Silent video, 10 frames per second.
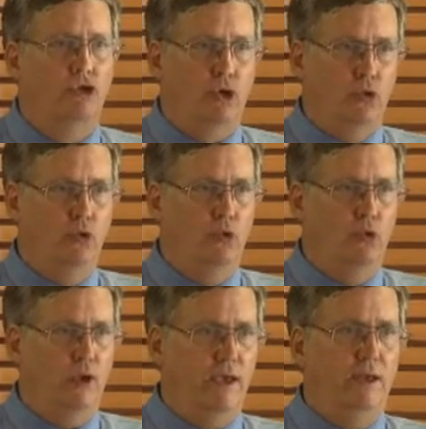
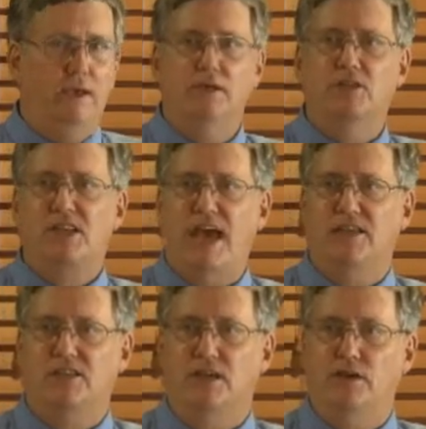It is
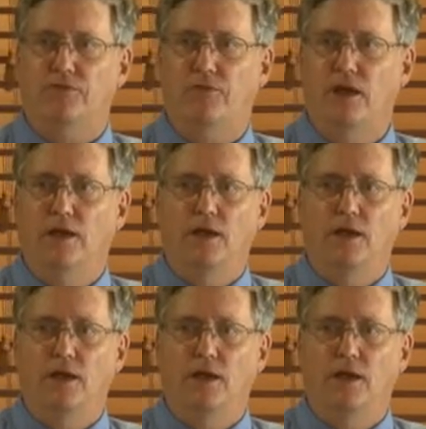as if